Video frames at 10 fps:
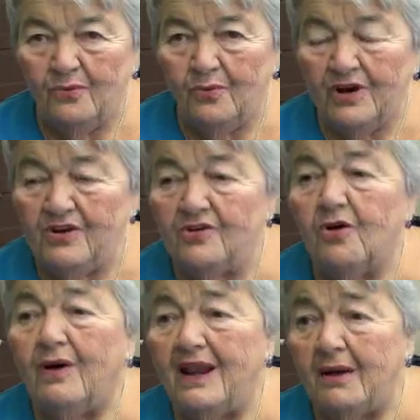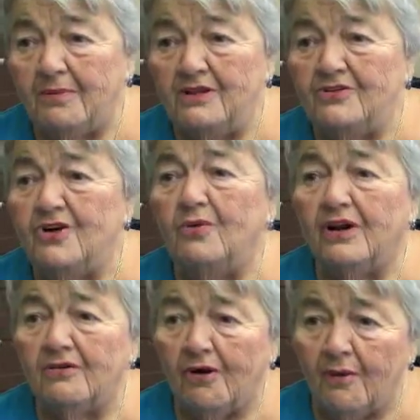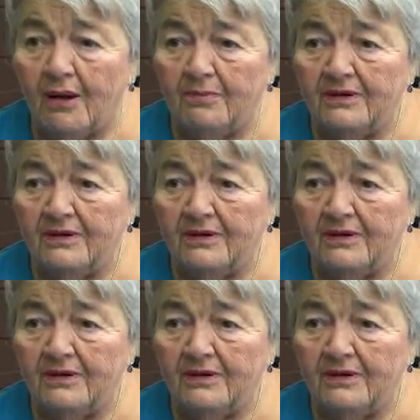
where you're growing up and you don't want to grow up.